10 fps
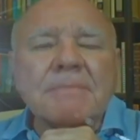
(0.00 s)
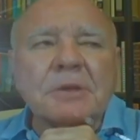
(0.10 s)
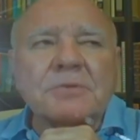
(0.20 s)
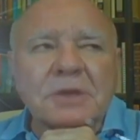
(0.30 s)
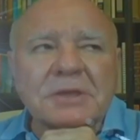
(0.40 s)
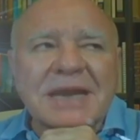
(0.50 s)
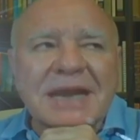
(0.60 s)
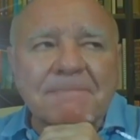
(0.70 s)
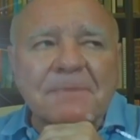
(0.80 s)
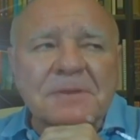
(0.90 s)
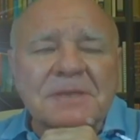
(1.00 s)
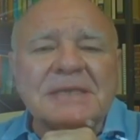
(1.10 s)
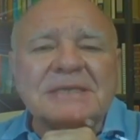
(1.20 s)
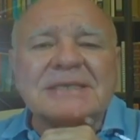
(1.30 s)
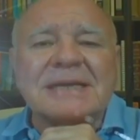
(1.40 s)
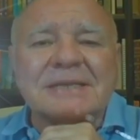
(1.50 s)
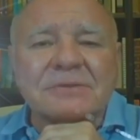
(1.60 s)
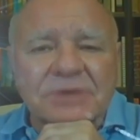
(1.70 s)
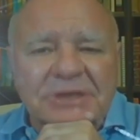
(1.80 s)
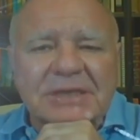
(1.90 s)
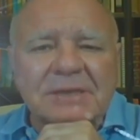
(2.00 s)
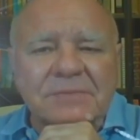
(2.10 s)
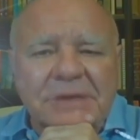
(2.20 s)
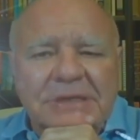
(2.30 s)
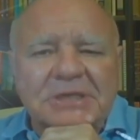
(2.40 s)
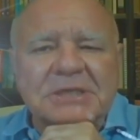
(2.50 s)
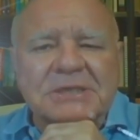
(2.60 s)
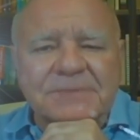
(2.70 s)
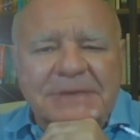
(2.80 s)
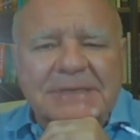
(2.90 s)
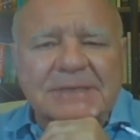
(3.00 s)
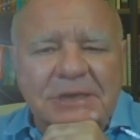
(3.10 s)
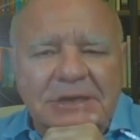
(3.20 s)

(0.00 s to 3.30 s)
But what happened is that real wages went